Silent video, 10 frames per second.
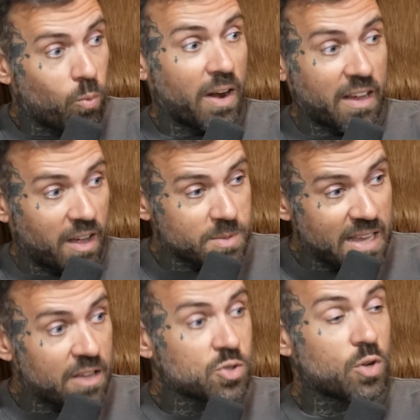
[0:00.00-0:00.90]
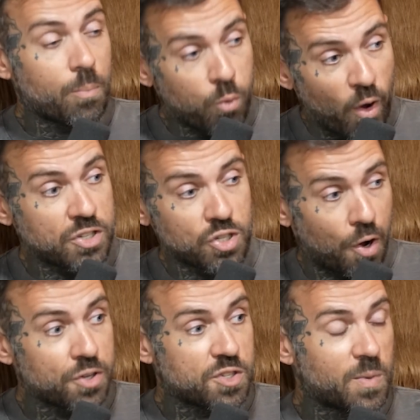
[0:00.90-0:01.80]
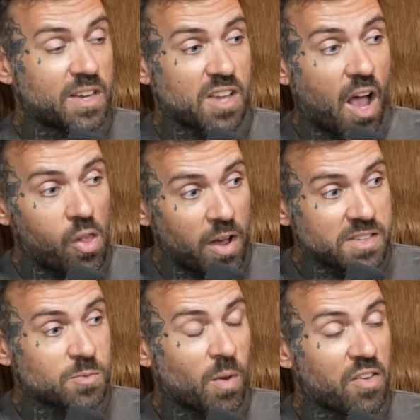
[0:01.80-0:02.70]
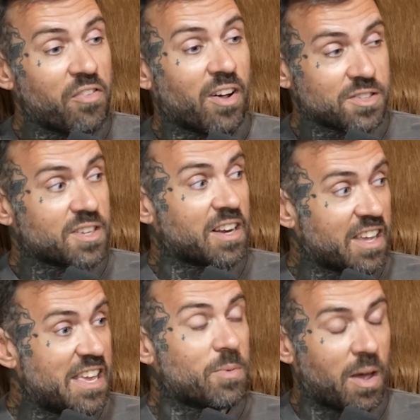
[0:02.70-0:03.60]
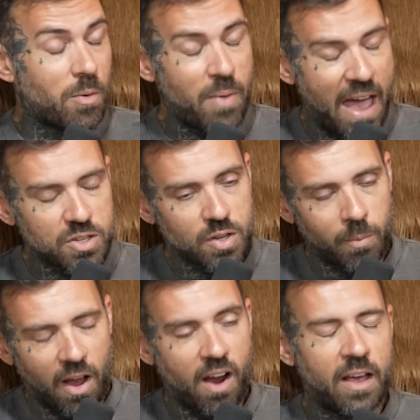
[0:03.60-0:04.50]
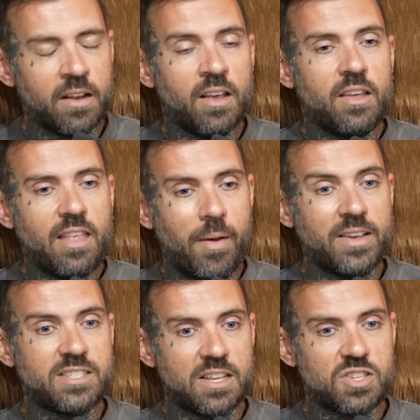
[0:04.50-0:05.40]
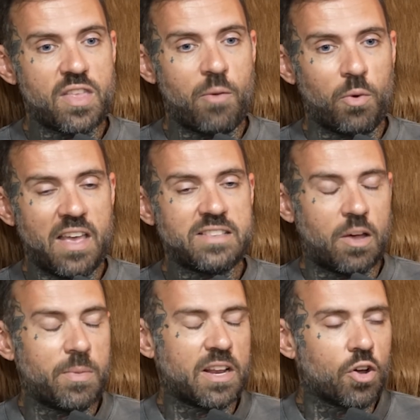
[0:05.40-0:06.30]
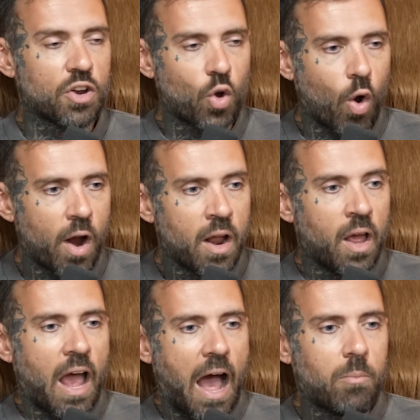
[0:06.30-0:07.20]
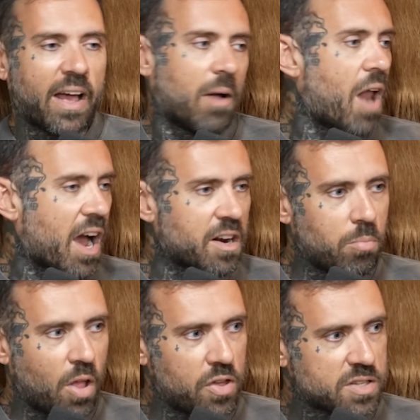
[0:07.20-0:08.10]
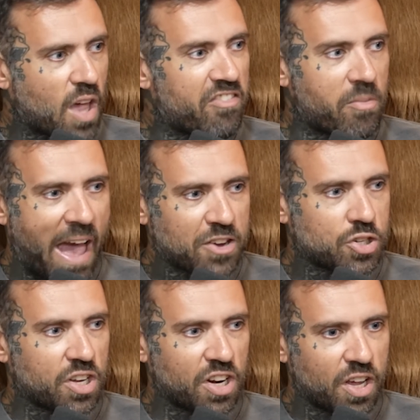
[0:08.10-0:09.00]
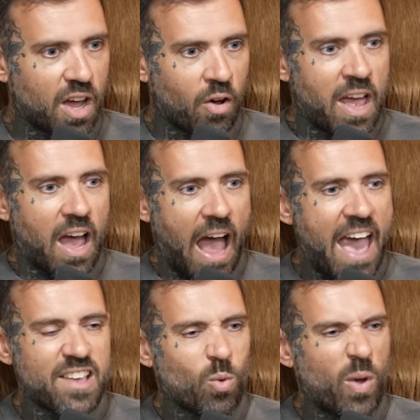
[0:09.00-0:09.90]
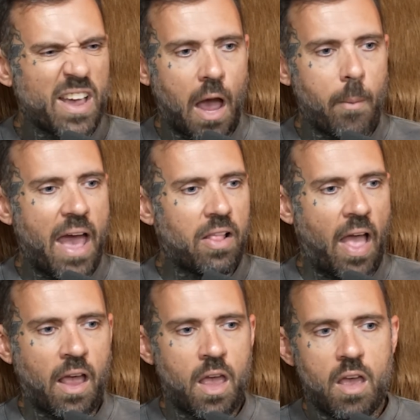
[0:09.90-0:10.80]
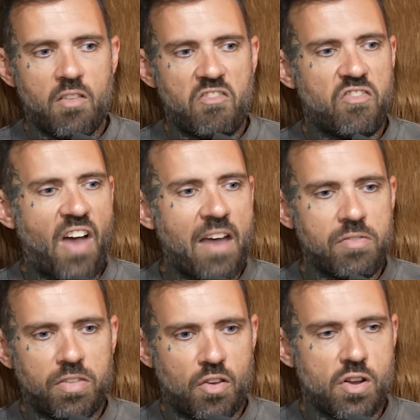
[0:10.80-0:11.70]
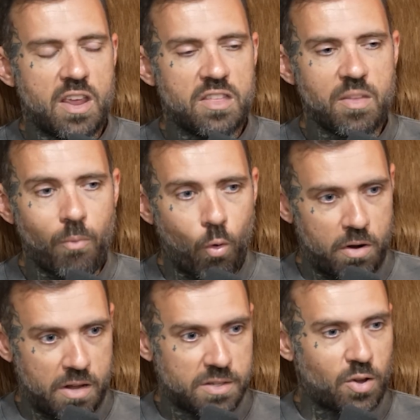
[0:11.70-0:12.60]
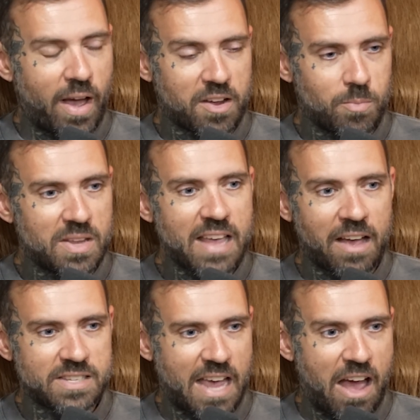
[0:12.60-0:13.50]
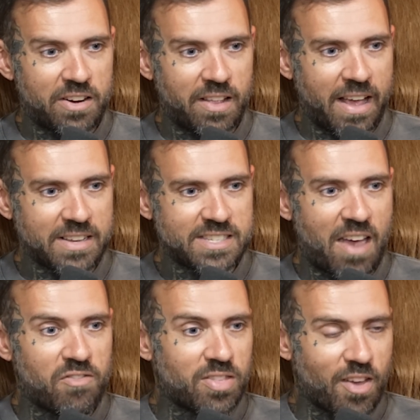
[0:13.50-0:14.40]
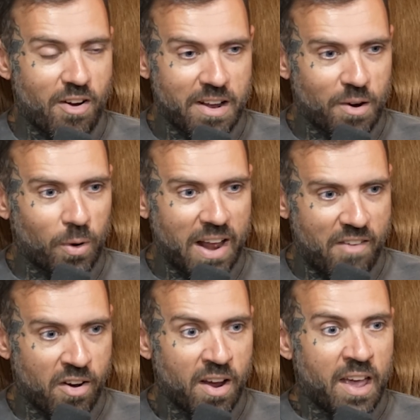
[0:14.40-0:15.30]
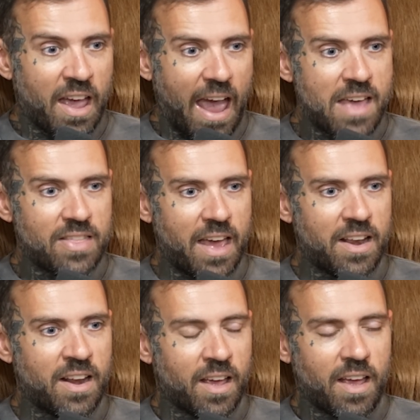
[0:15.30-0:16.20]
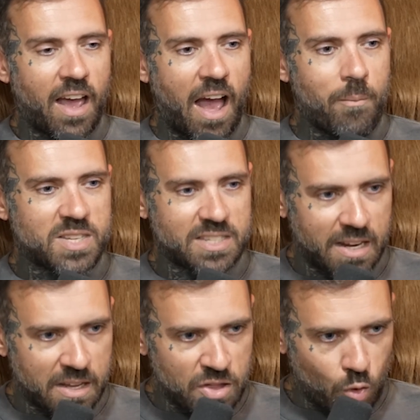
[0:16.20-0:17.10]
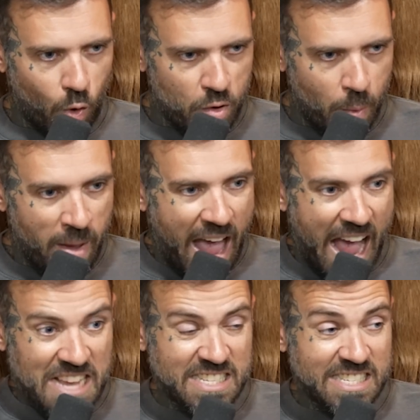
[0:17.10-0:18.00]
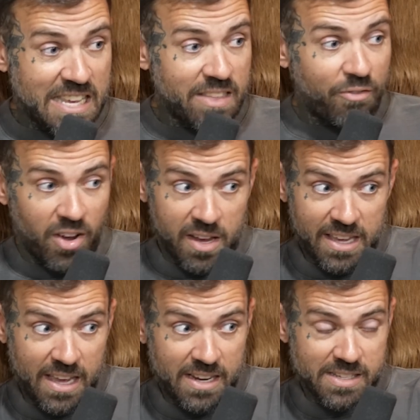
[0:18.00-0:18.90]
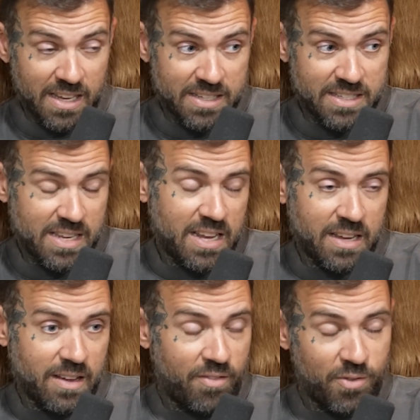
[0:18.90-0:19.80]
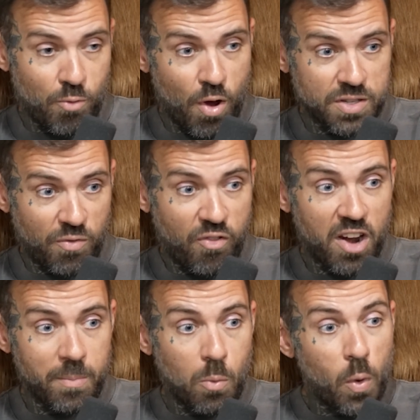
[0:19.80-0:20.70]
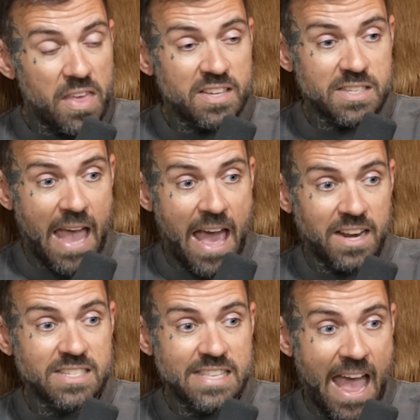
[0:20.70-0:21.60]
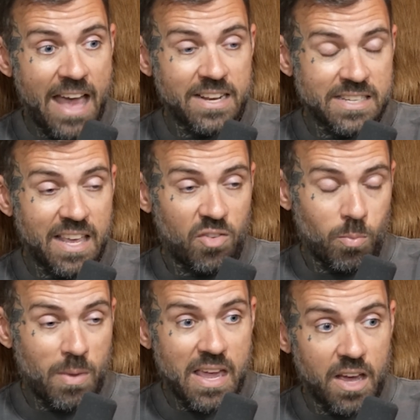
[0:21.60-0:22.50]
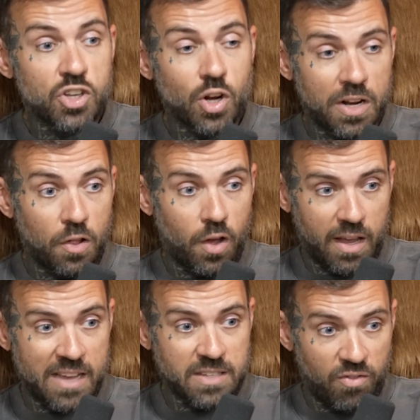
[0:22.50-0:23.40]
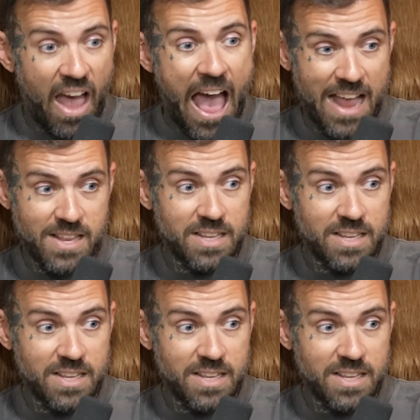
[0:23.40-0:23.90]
when it comes down to it, press charges because otherwise this motherfucker is going to keep coming back. So I'm like, all right, that makes sense. So then when they tell me to go to court, I'm like, I'm not going to blow this off. I'm actually going to go. I had to wake up at like 5:30 in the morning so I could be downtown at like 7:30 or whatever, and then. I'm sitting in the courtroom. I see the fucking kid. He's like sitting a few rows in front of me with his dad. His dad is giving me a dirty look as if I